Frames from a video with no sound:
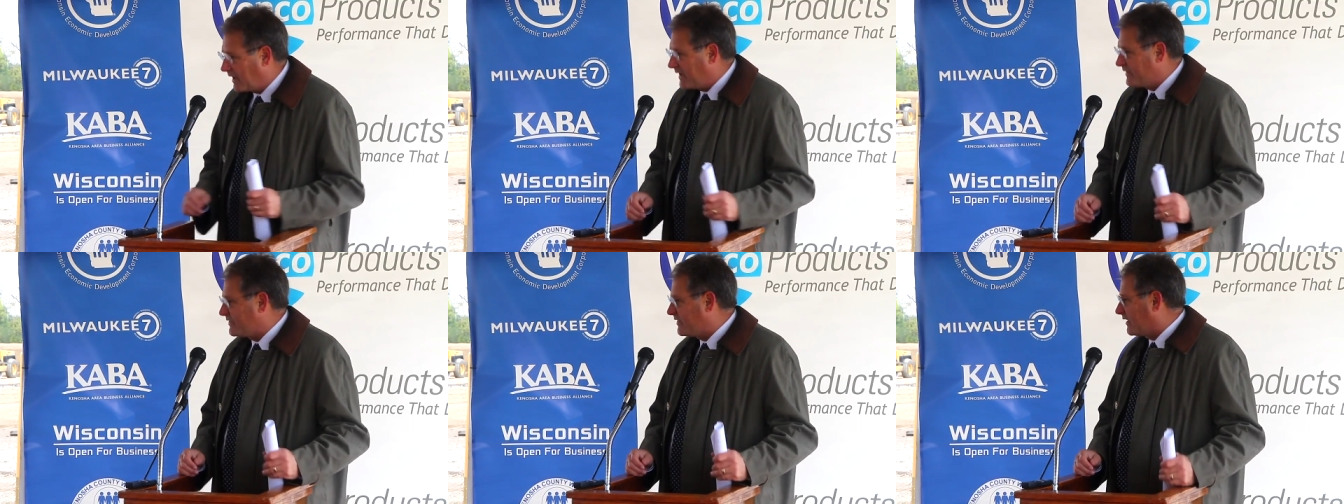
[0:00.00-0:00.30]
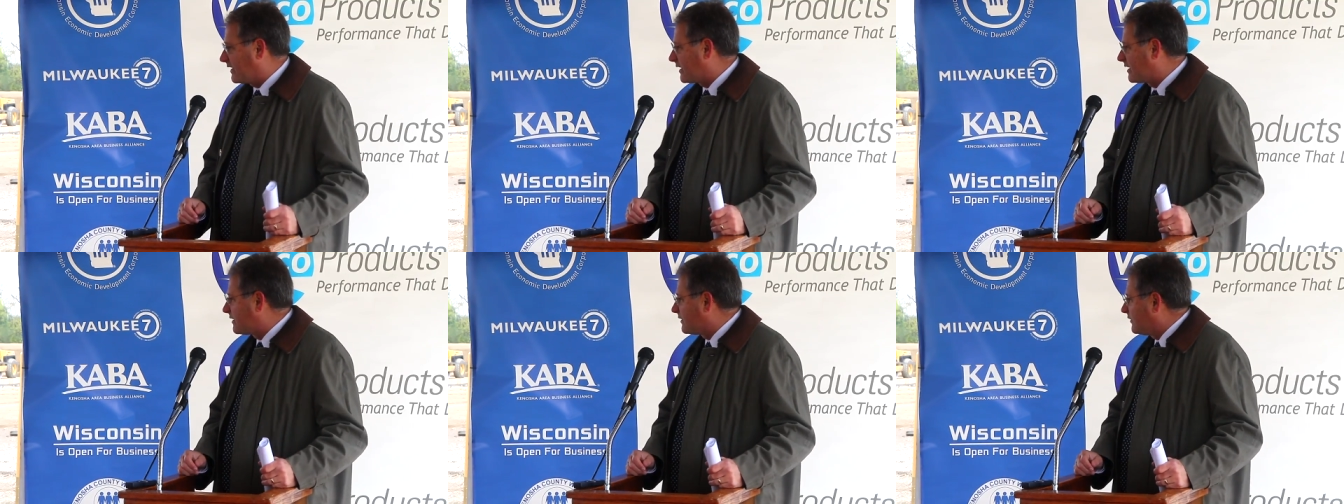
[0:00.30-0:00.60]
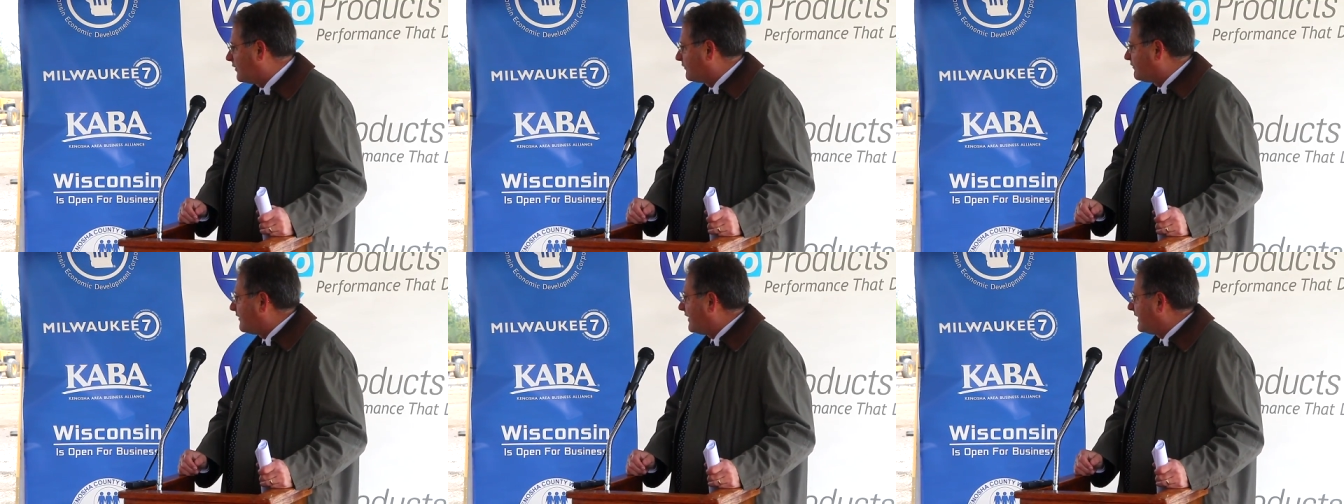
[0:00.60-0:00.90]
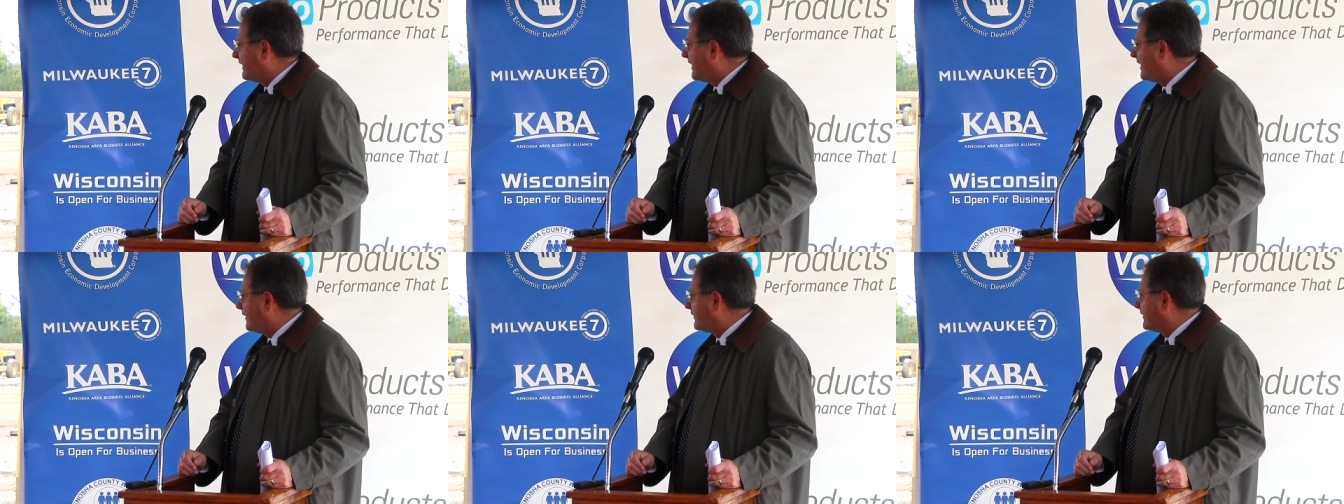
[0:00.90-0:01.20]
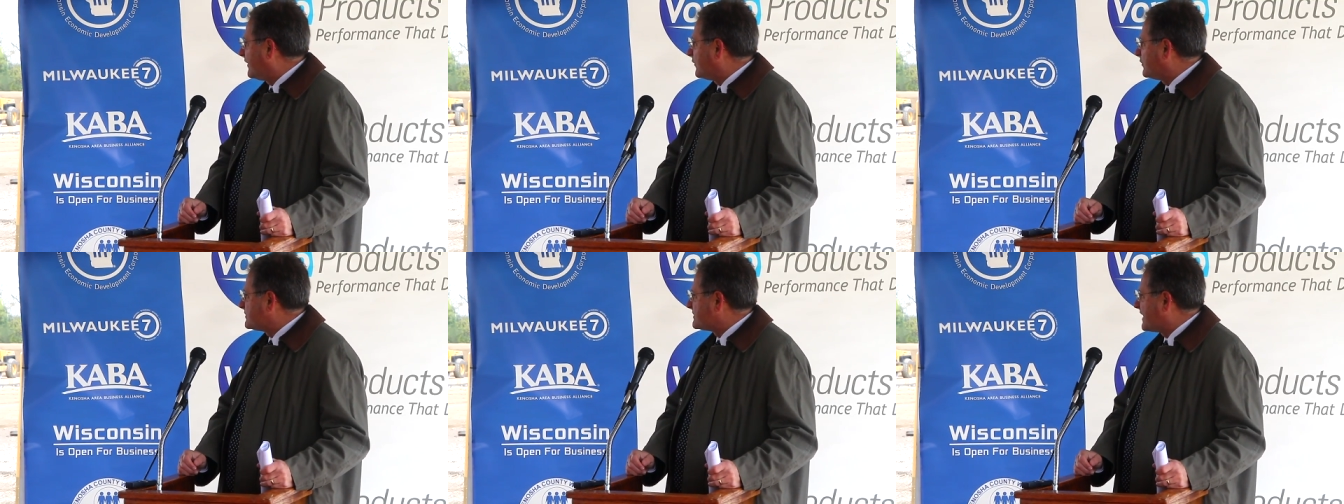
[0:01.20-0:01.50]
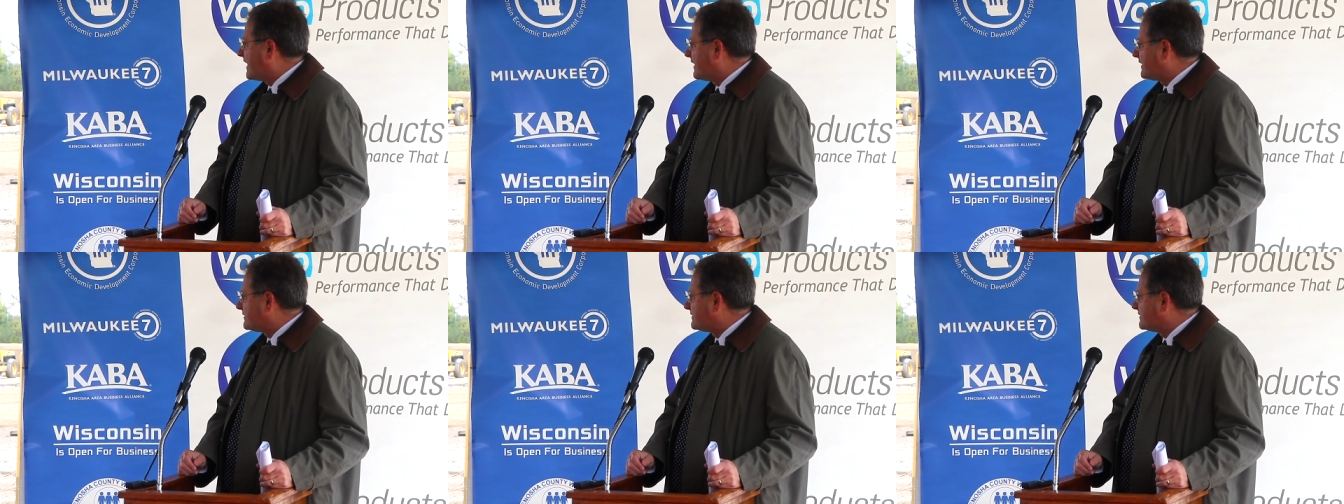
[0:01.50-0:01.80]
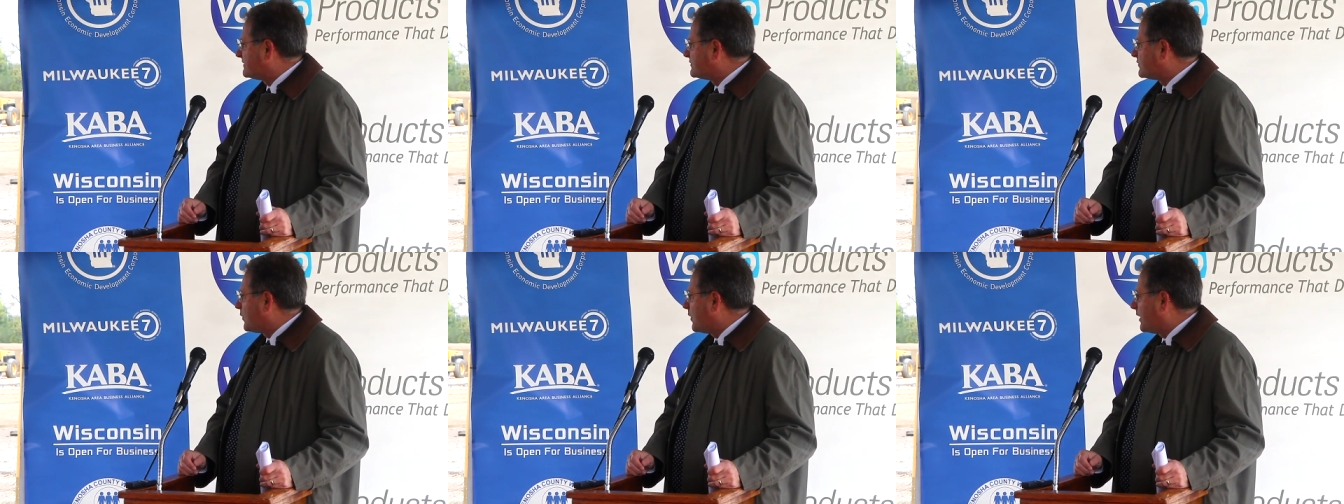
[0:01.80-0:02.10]
I think you'll find out that
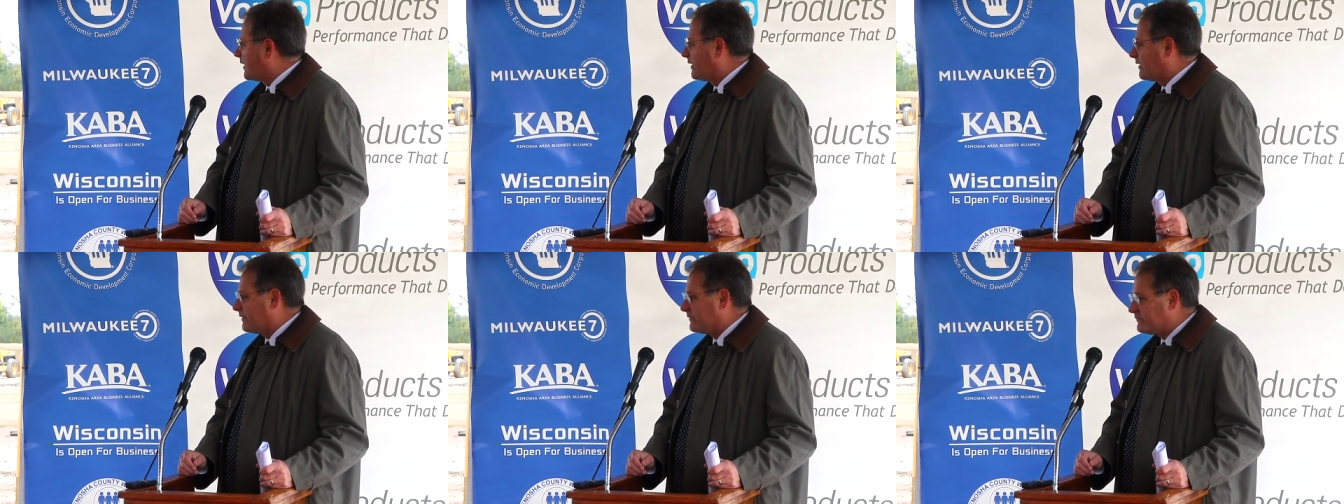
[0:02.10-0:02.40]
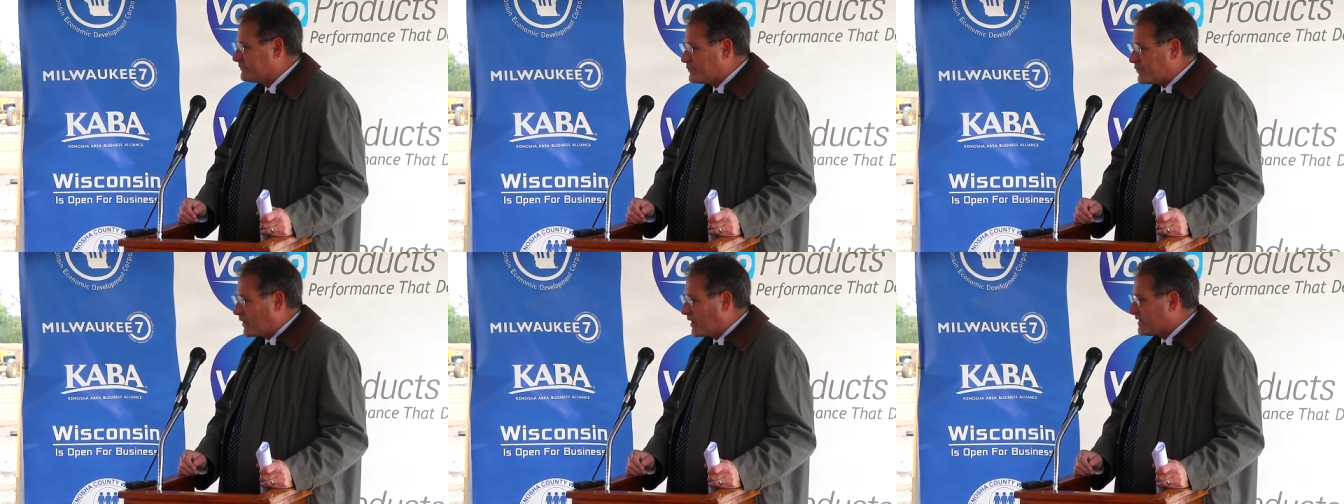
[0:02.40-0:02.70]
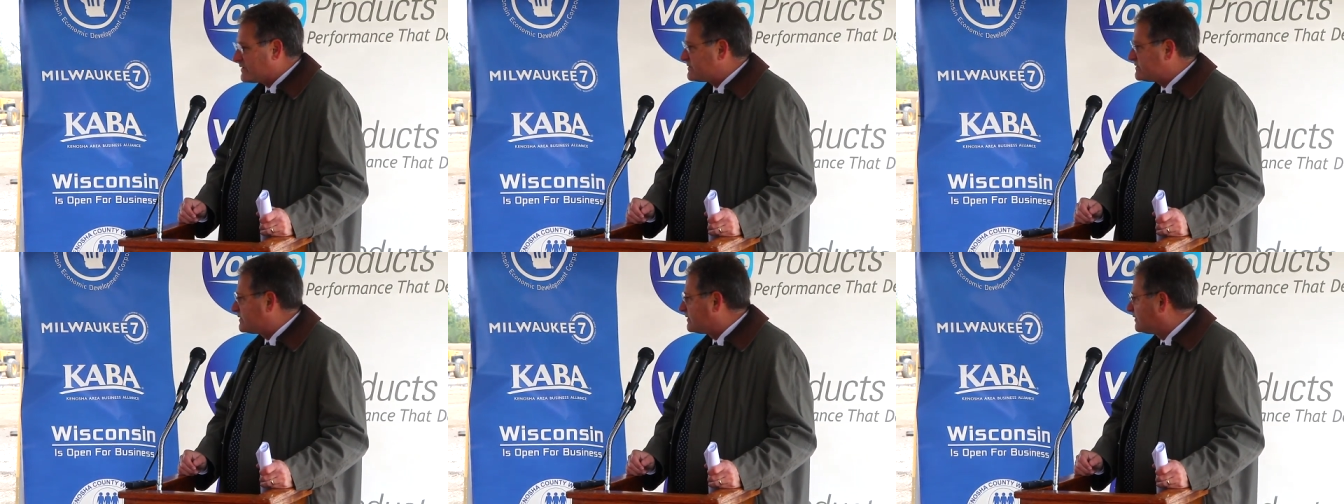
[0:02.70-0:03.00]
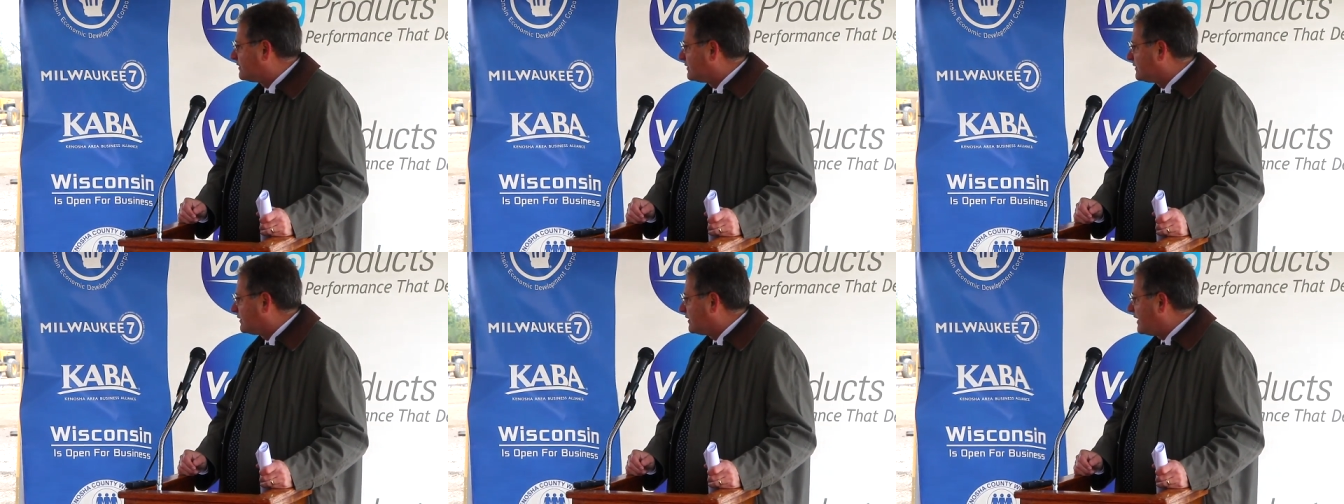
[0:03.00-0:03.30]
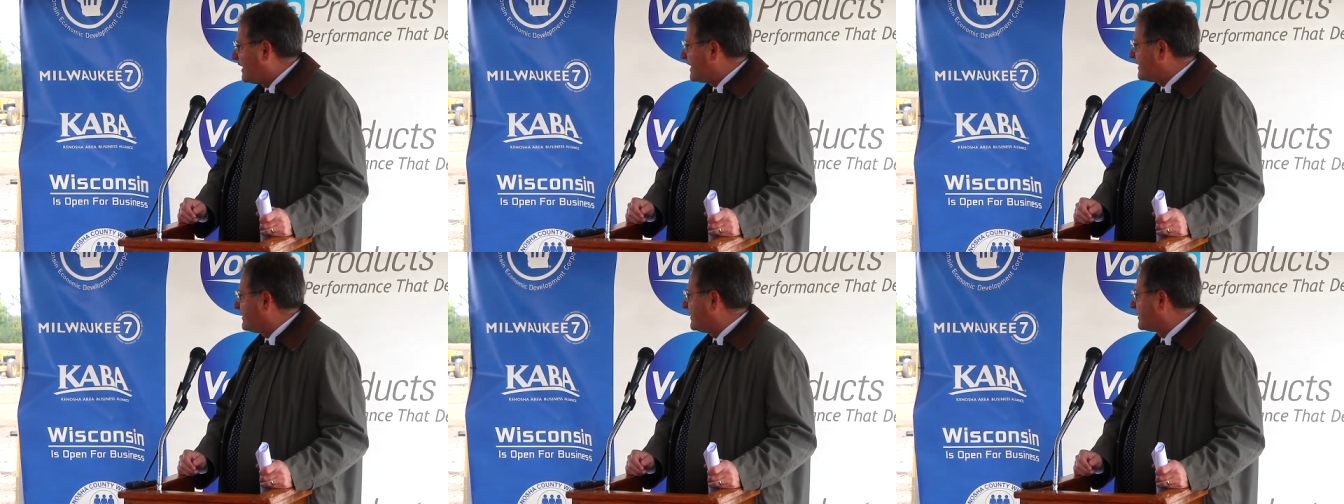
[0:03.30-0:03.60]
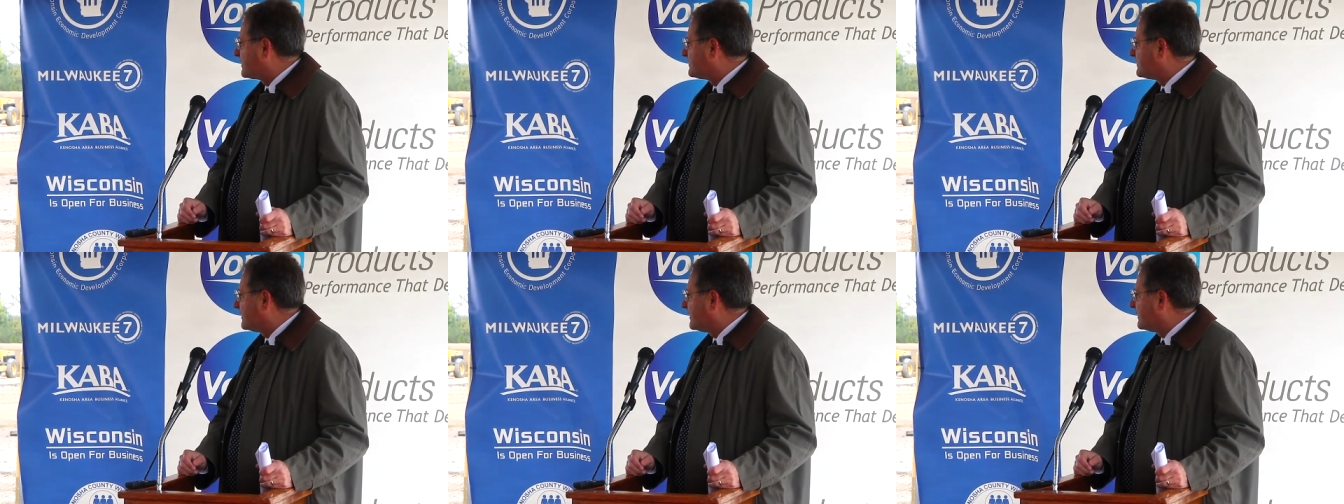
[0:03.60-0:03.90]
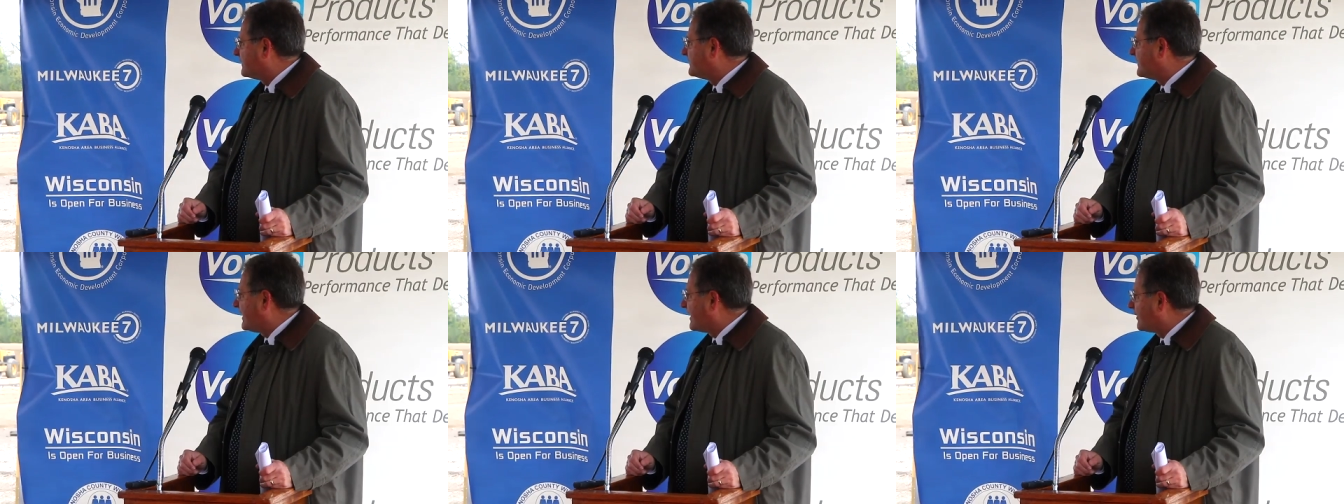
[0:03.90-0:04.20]
Wisconsin's one of trust, ethics, and
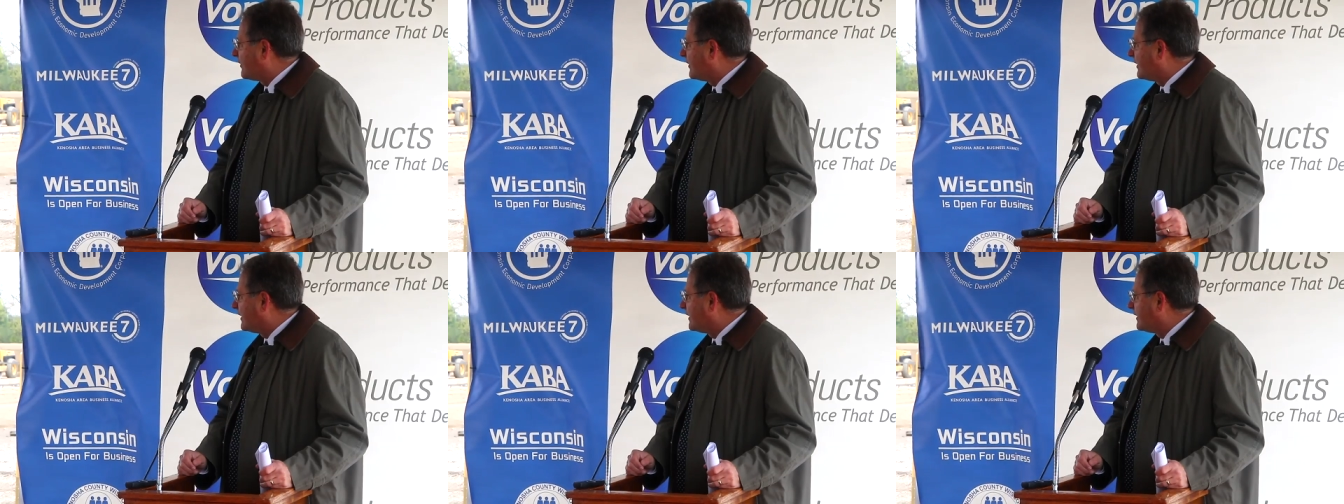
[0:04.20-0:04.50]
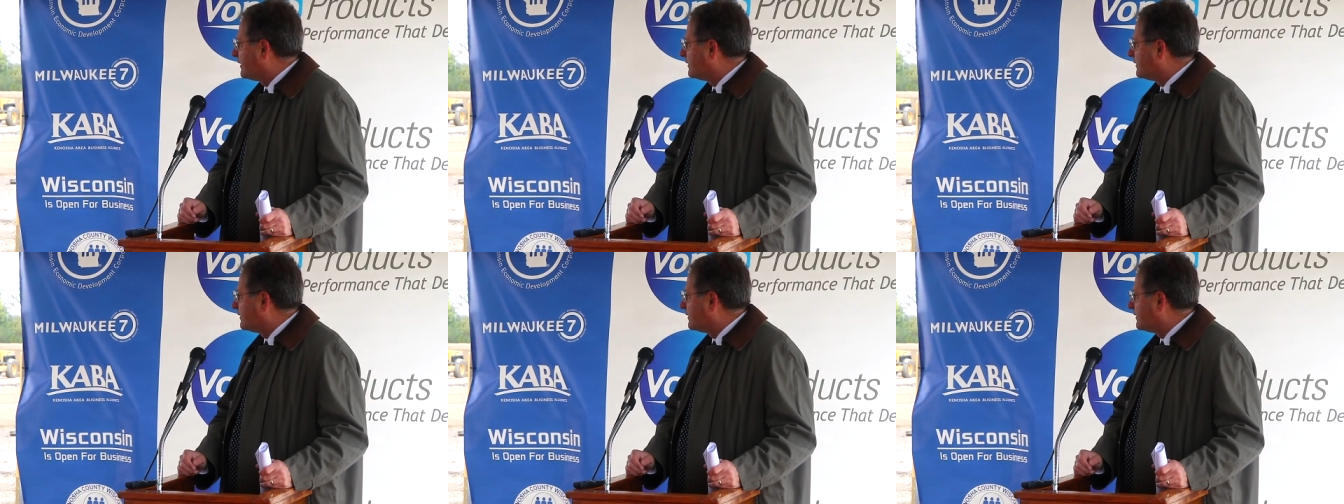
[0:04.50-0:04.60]
integrity.